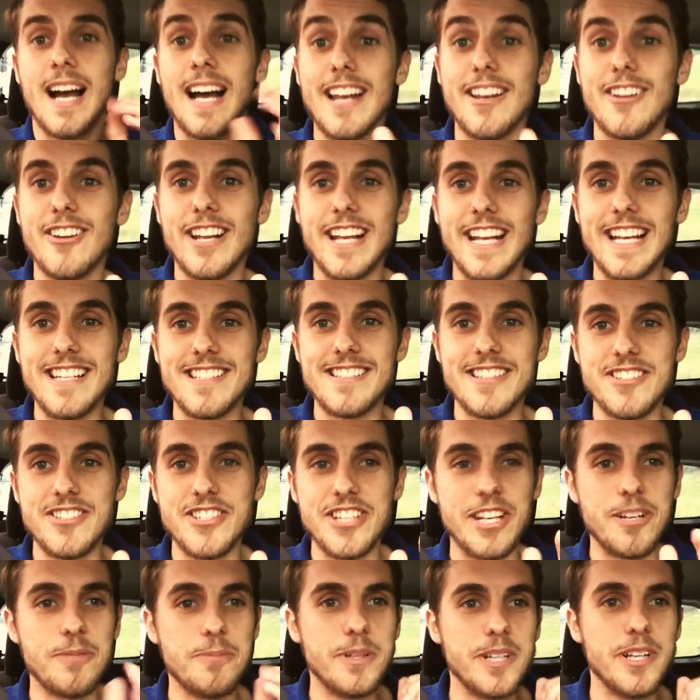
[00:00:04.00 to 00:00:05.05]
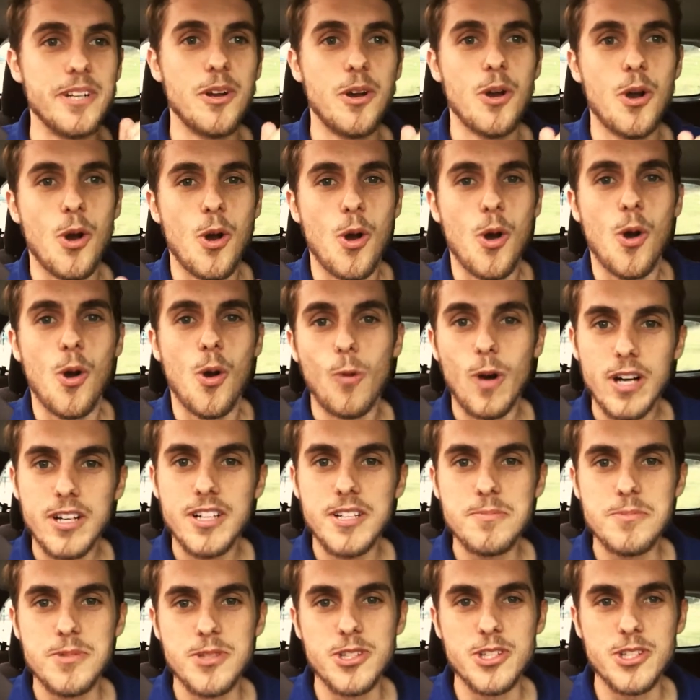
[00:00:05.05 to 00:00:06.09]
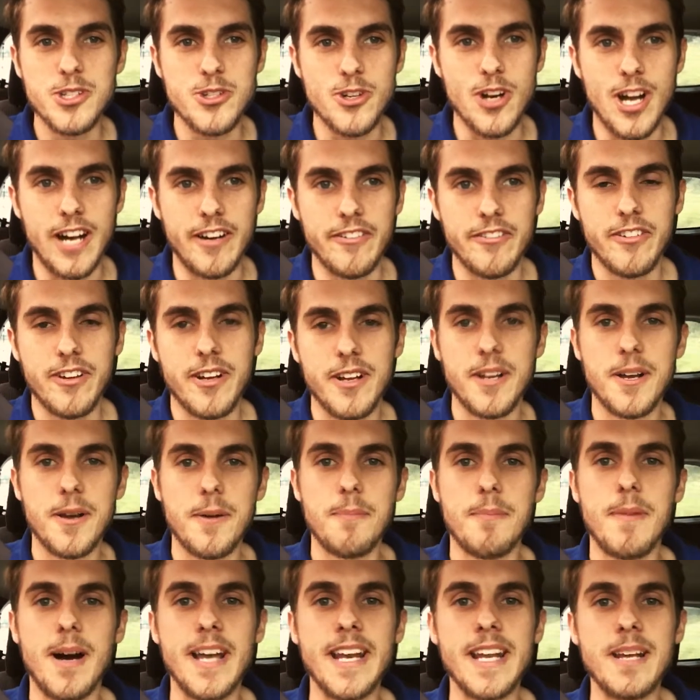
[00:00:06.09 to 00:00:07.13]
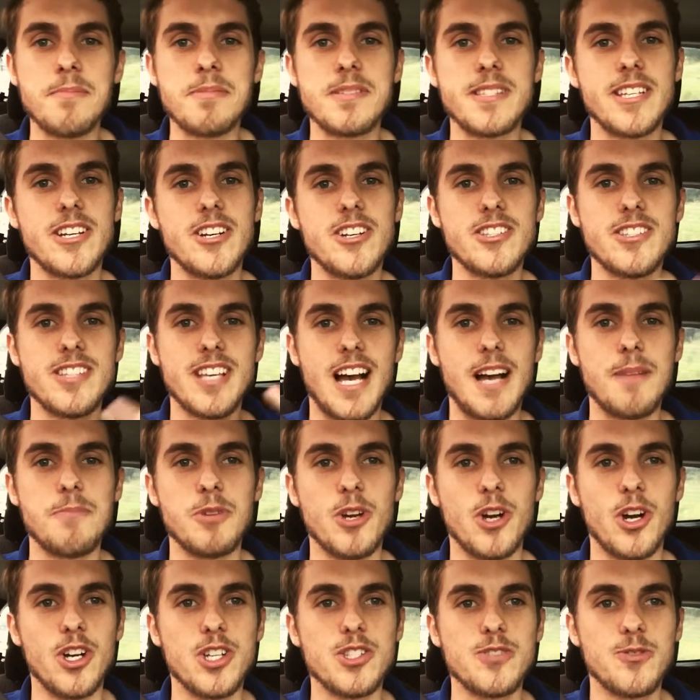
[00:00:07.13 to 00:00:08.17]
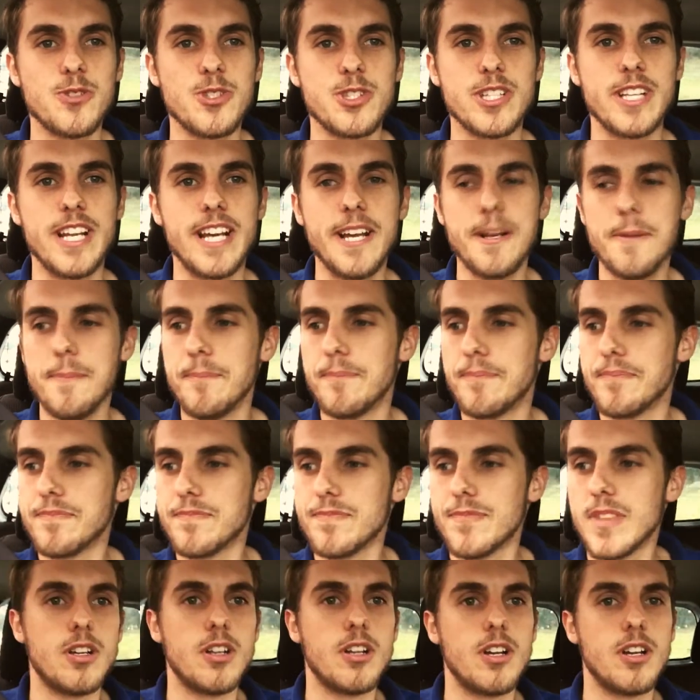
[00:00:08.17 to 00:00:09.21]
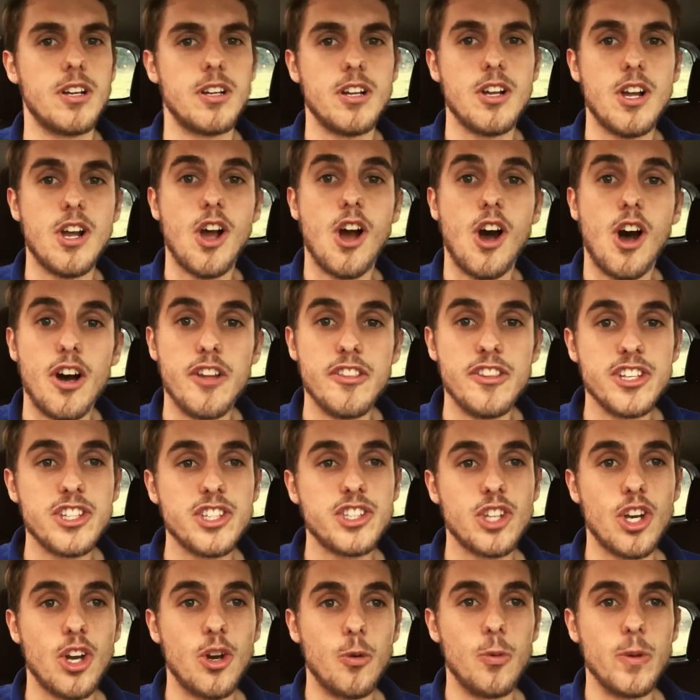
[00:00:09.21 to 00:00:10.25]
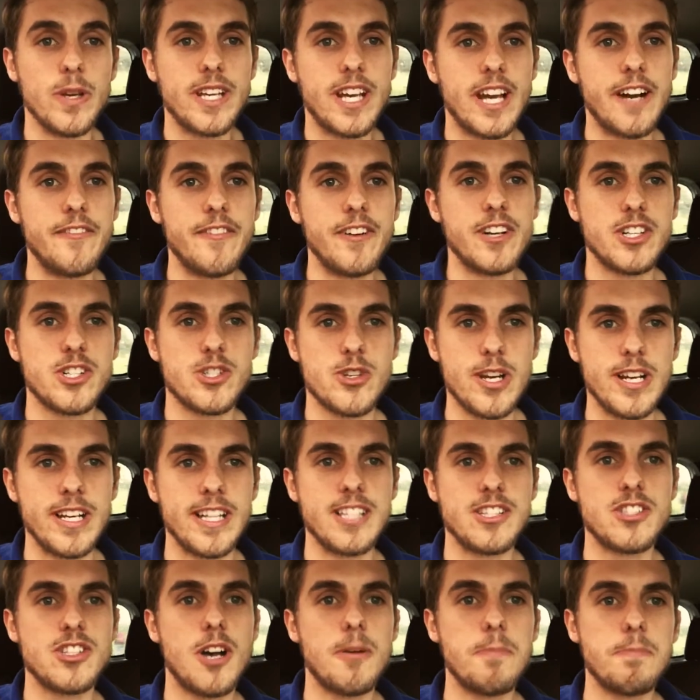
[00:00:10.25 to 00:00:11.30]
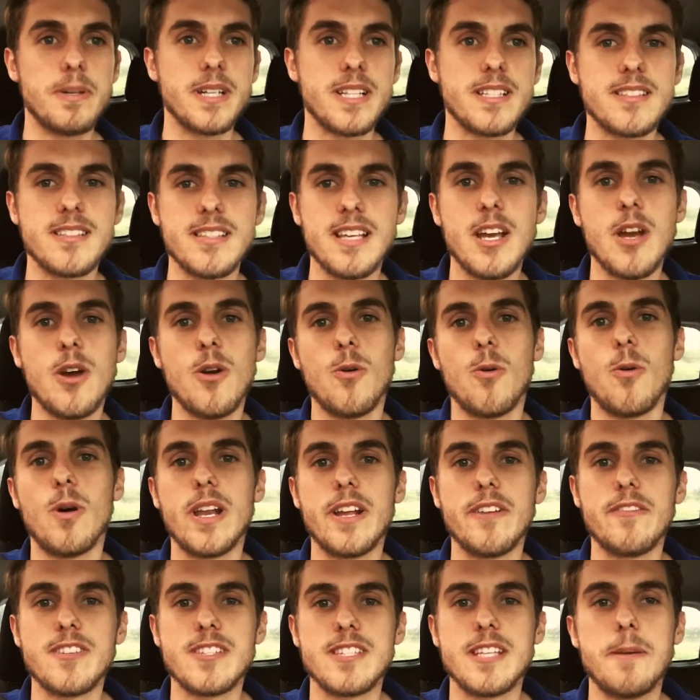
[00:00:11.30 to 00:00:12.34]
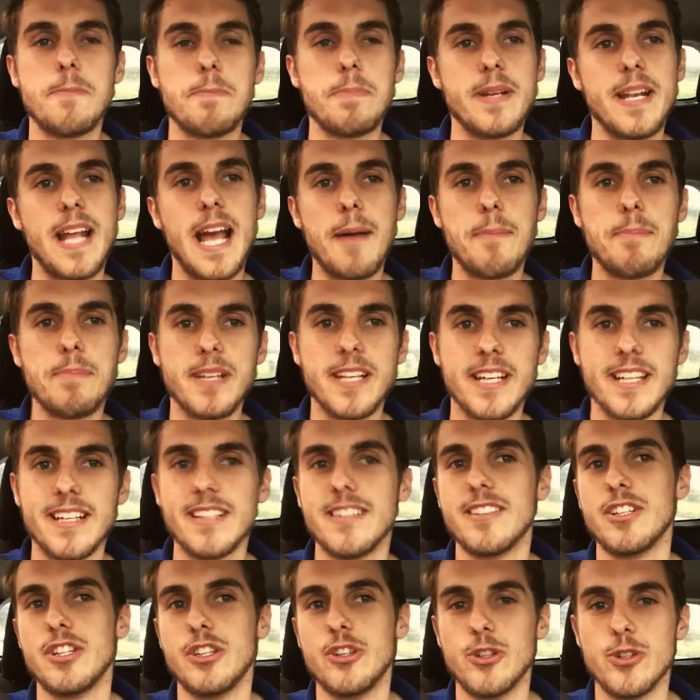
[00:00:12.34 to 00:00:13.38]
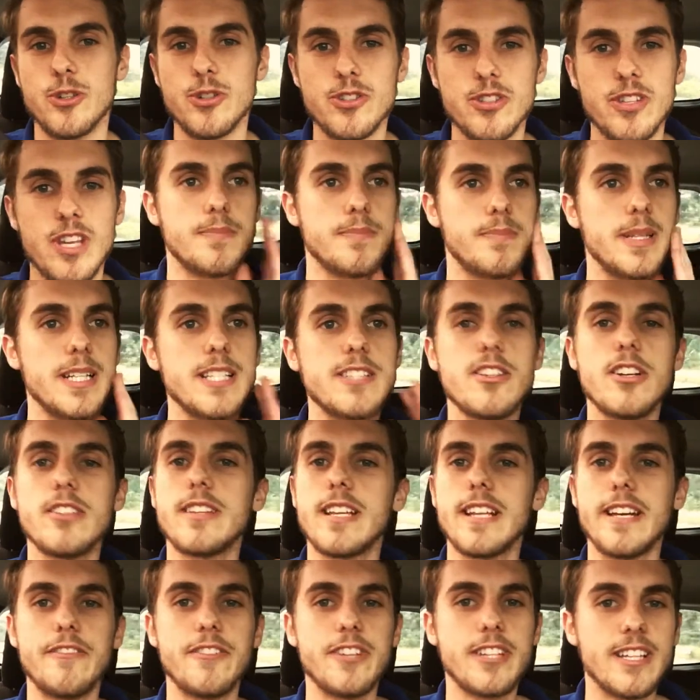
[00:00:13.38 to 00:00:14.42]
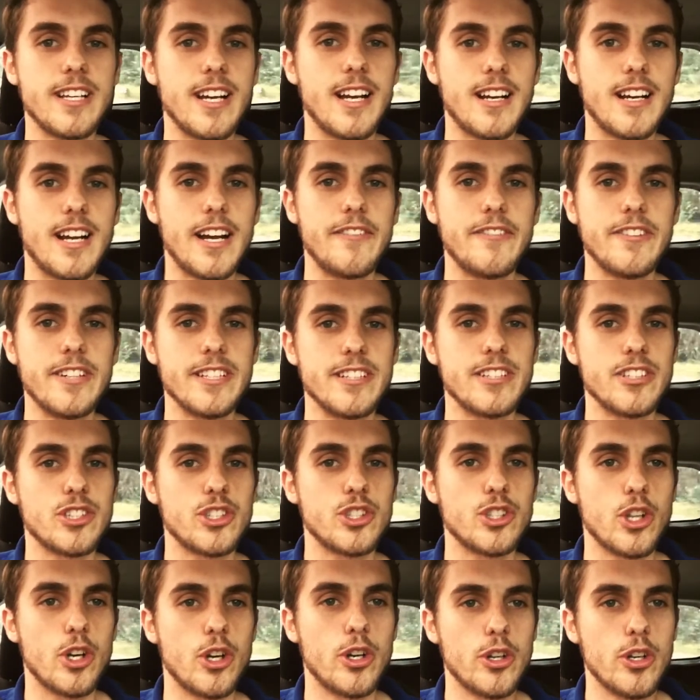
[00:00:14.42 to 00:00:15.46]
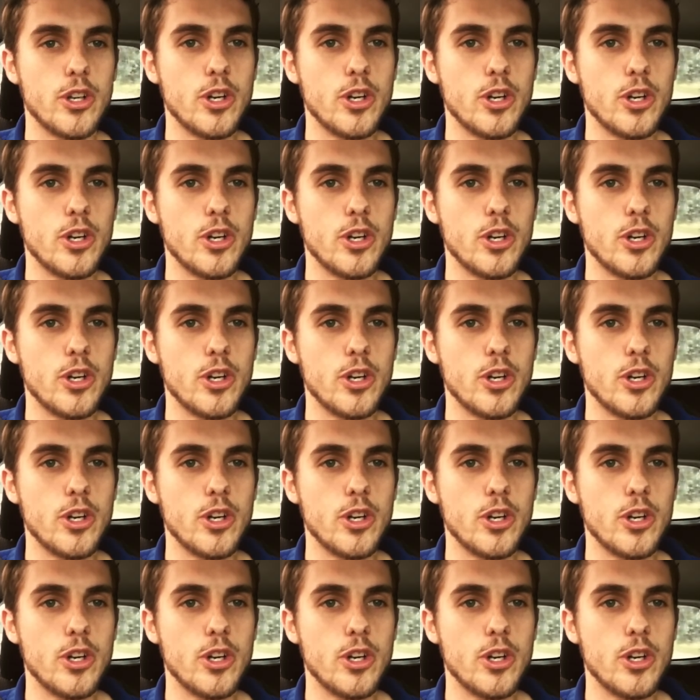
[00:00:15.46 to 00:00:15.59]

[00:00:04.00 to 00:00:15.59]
Hello ladies and gentlemen, welcome to The Drive. My name's Terence, I'm your host for today. On this show we cover trending topics, whatever's hip and happening in the news. Please note that everything I cover in this show